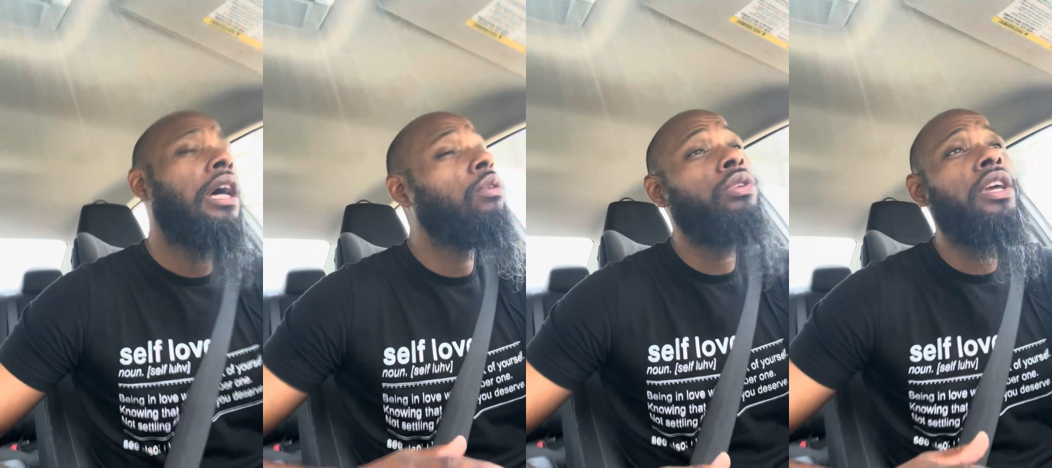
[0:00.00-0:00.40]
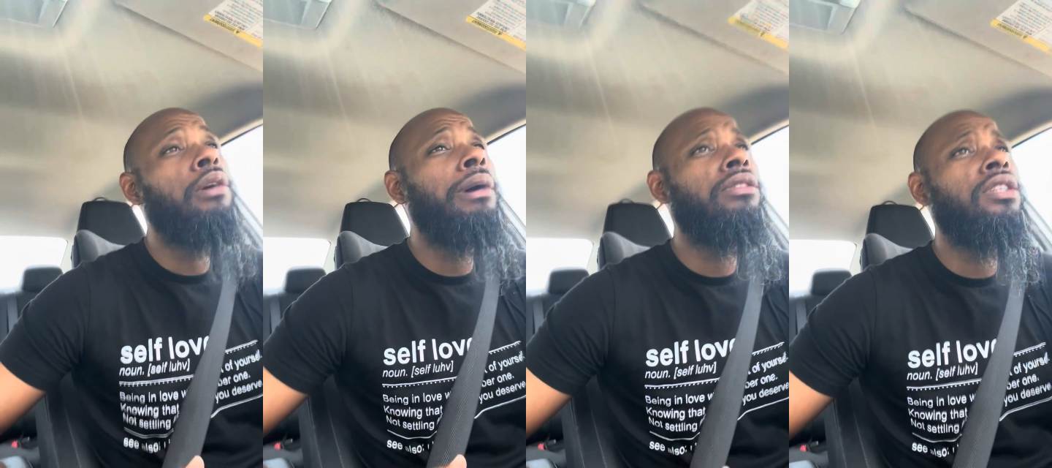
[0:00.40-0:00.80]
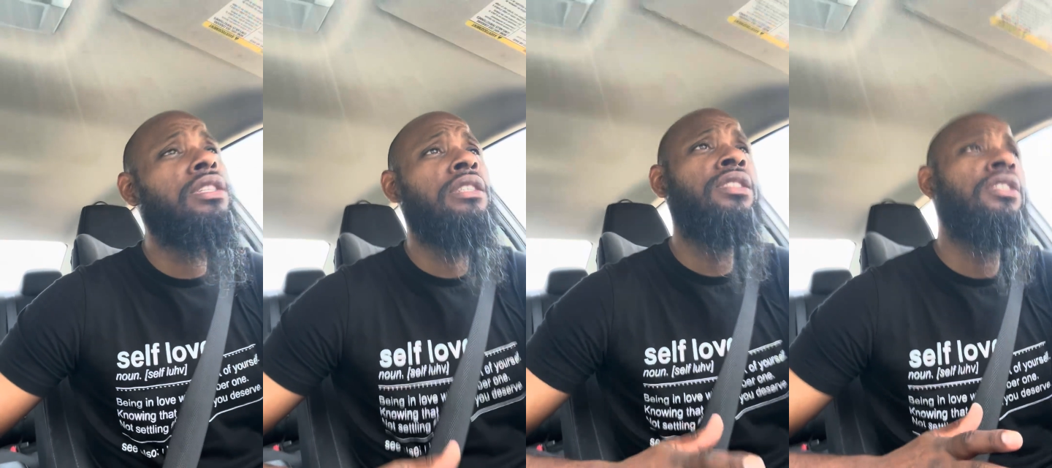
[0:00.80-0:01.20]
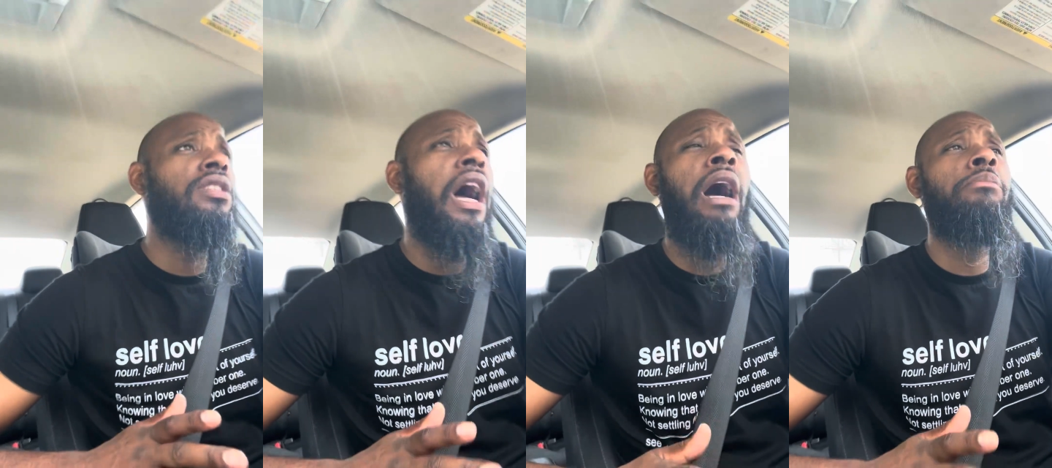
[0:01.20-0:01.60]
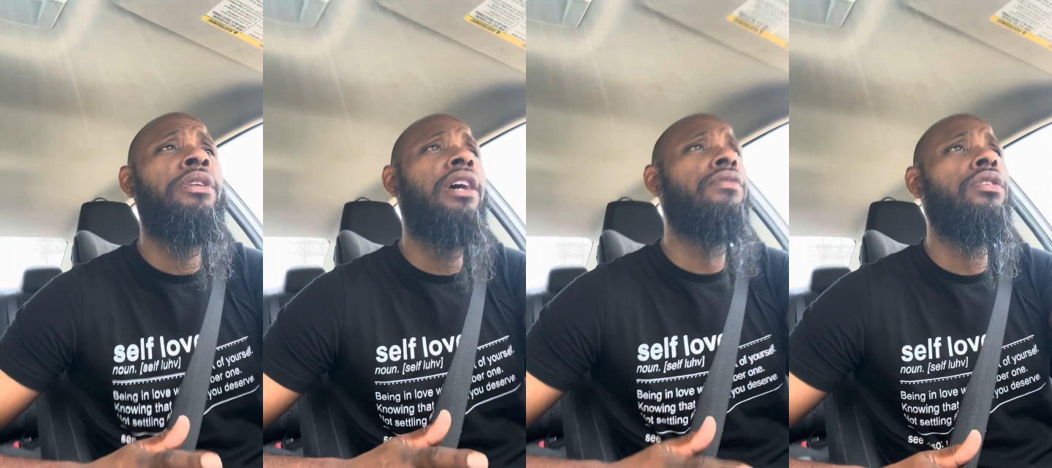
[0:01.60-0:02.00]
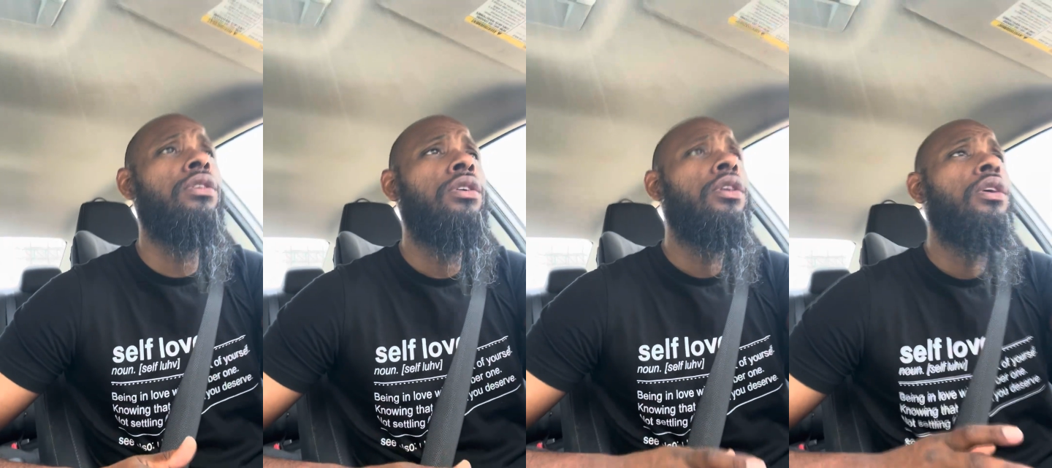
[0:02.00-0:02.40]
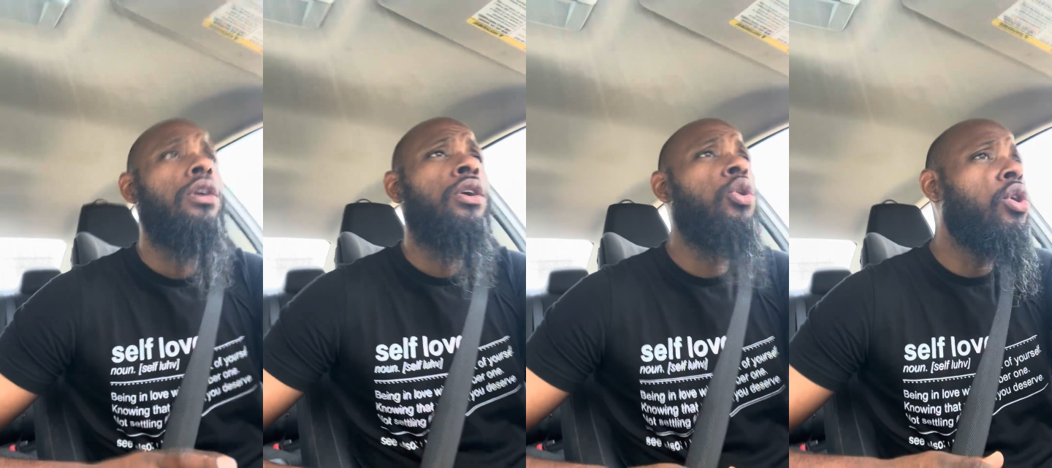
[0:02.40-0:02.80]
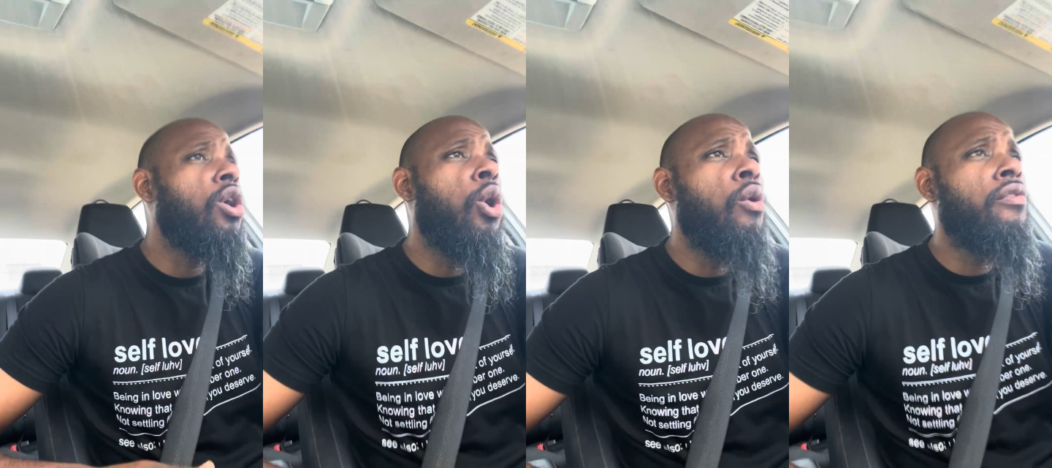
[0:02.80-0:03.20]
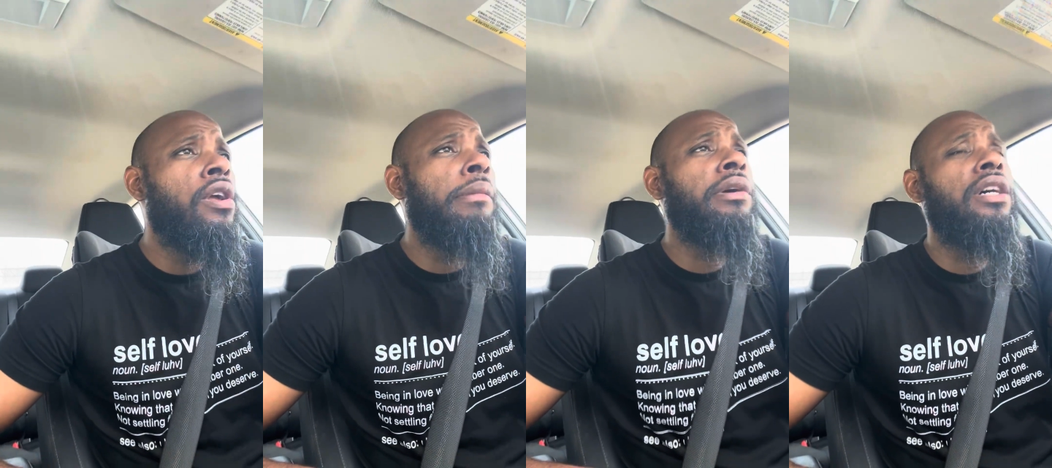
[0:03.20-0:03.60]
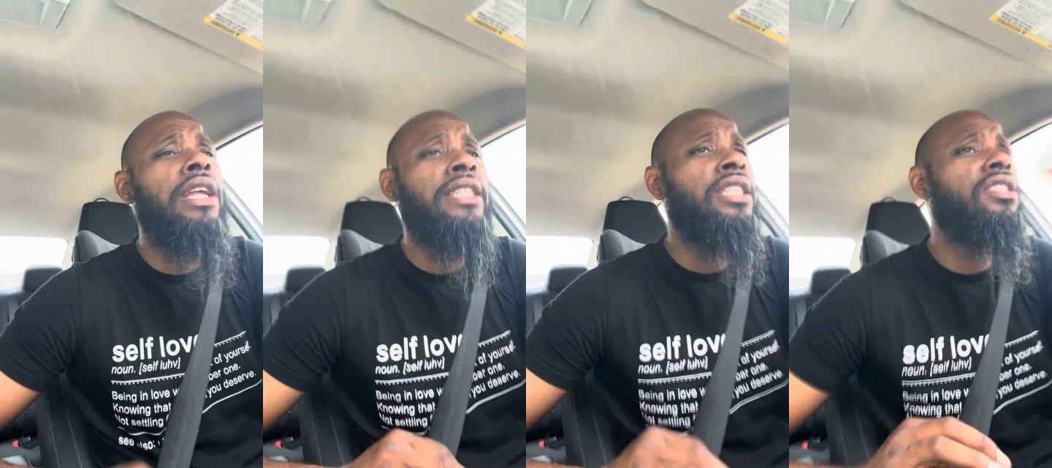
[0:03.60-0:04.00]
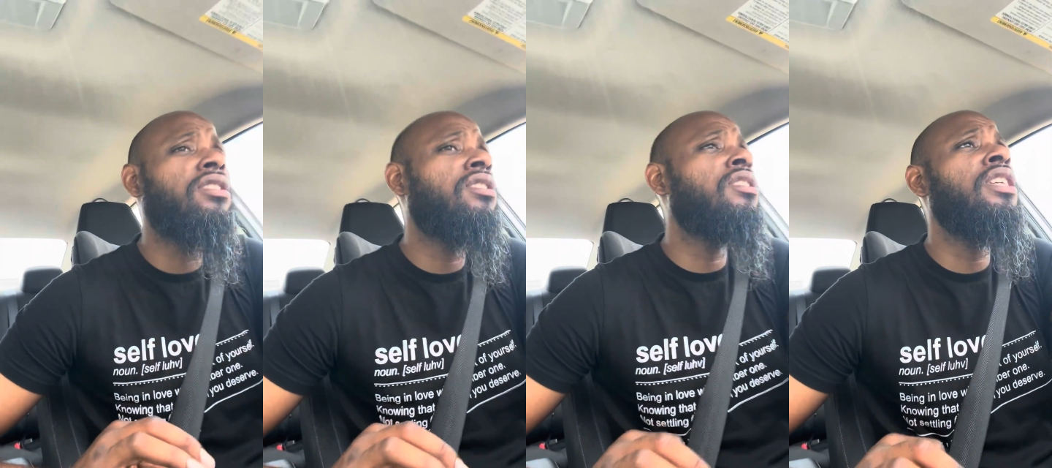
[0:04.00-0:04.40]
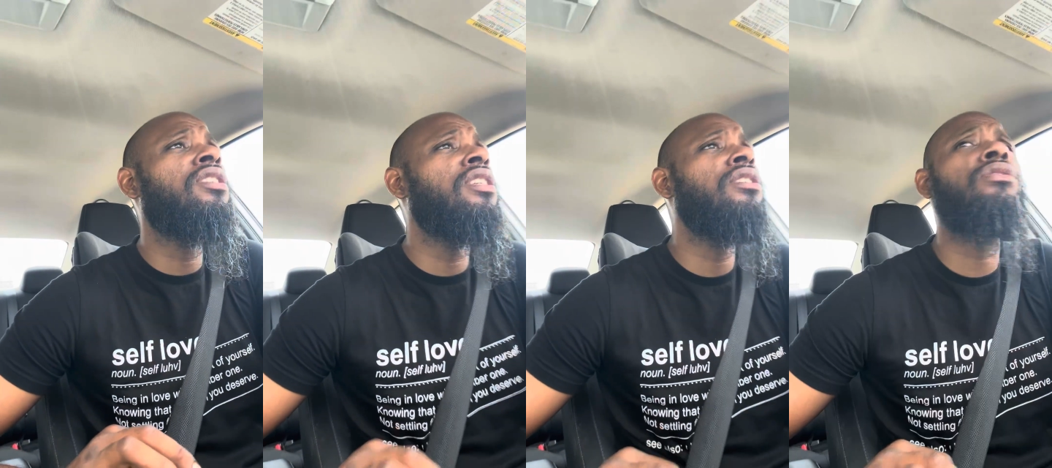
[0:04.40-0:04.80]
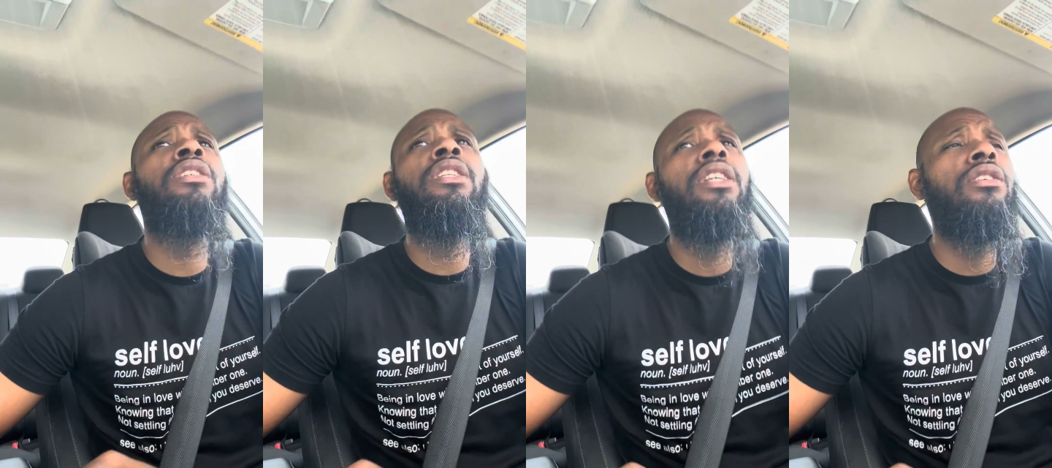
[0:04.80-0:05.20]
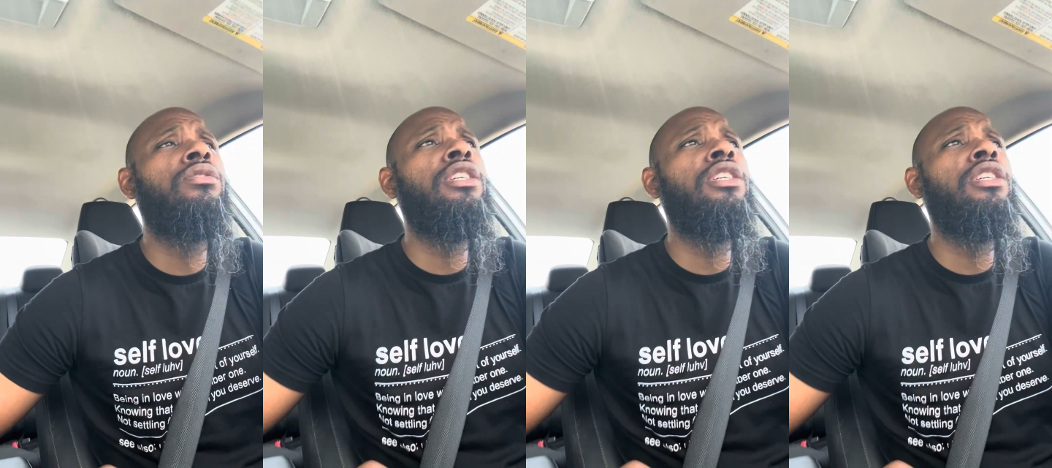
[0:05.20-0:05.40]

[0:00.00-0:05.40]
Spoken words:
I don't care about this. It's just I'm never going over and beyond. Like this seals the deal.